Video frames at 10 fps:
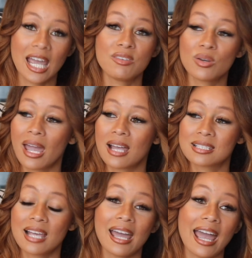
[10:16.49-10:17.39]
If you can't
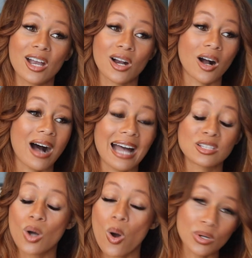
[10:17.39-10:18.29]
say, hey girl, I
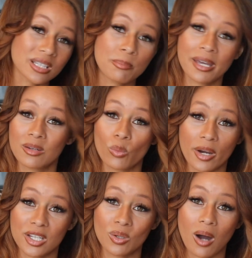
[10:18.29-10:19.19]
totally been
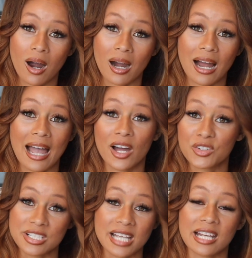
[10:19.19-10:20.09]
where you are, I
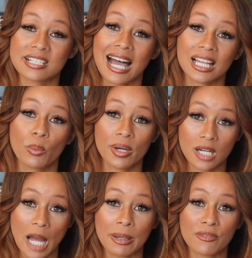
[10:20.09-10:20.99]
understand exactly where you're
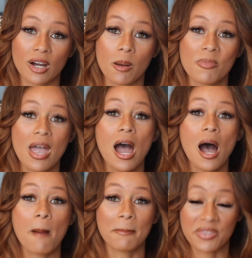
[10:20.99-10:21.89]
coming from,
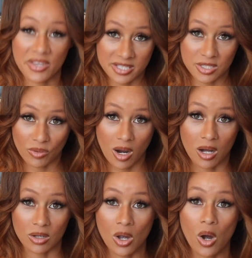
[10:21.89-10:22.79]
but this is
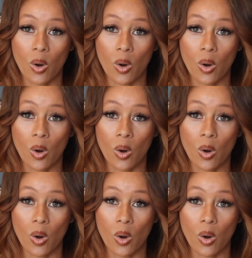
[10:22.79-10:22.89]
wrong.